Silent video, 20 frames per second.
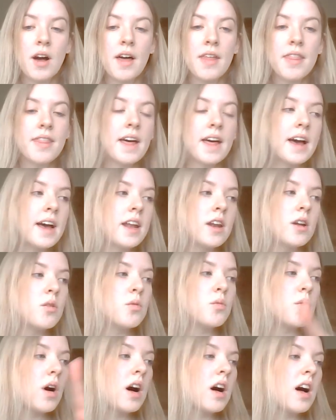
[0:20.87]
and then
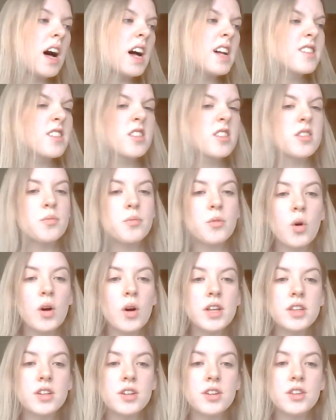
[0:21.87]
I'll ask some
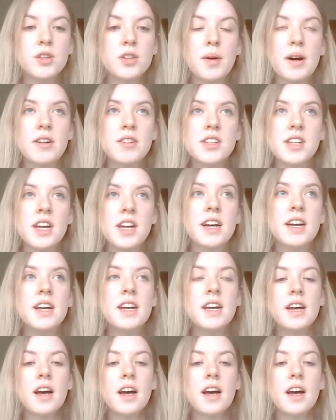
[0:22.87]
questions about it,